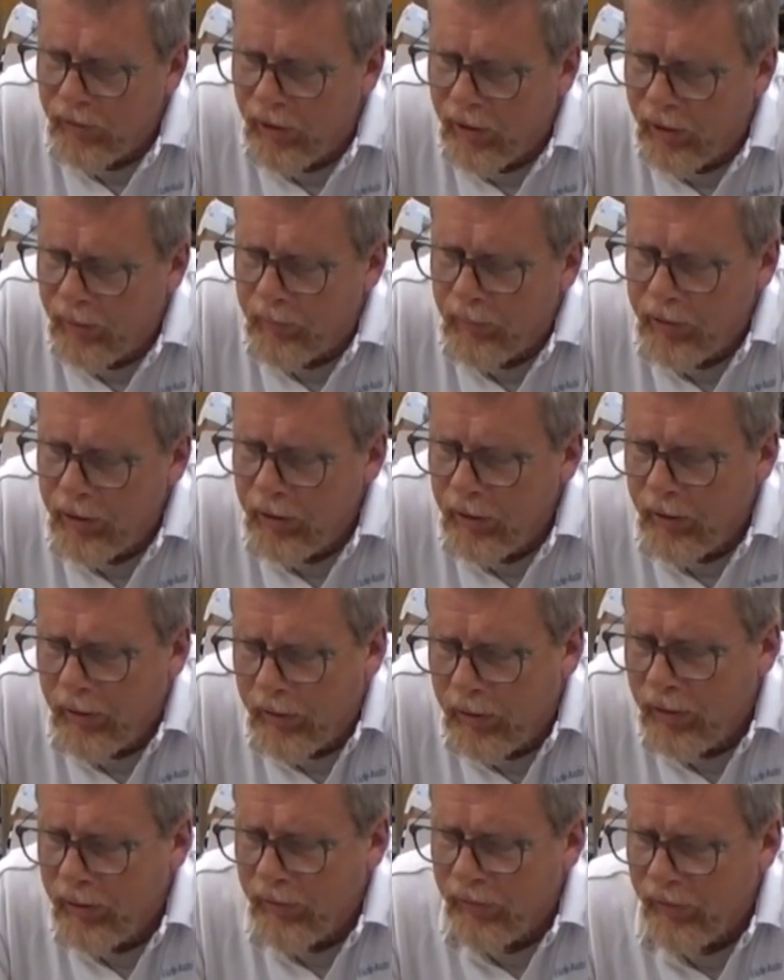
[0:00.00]
on them
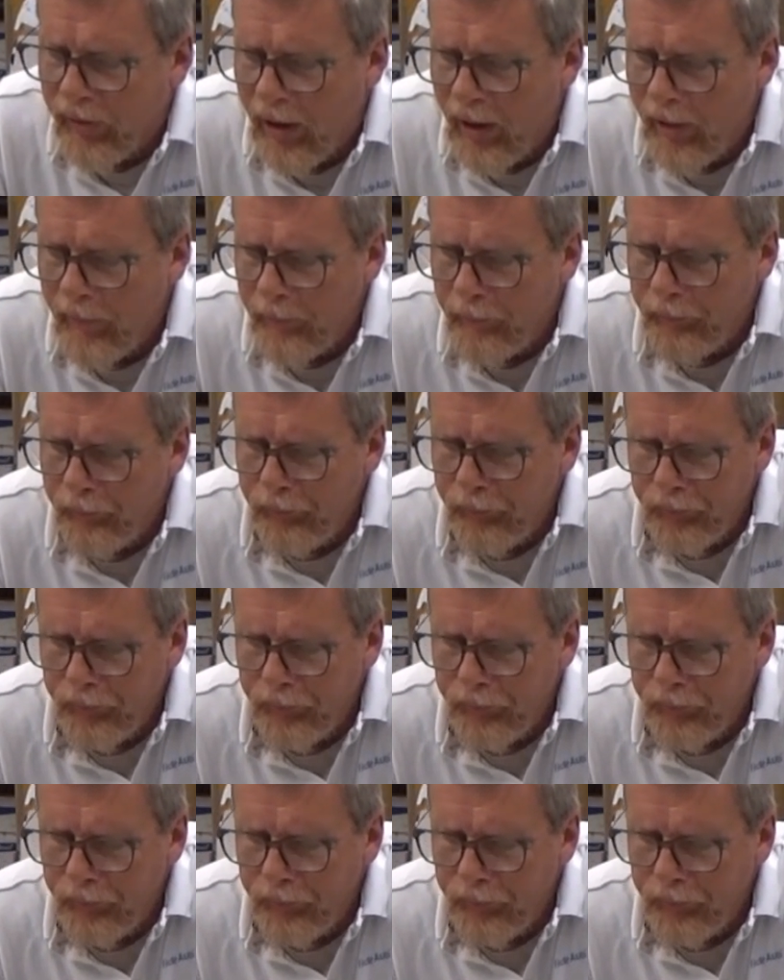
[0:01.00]
here, is that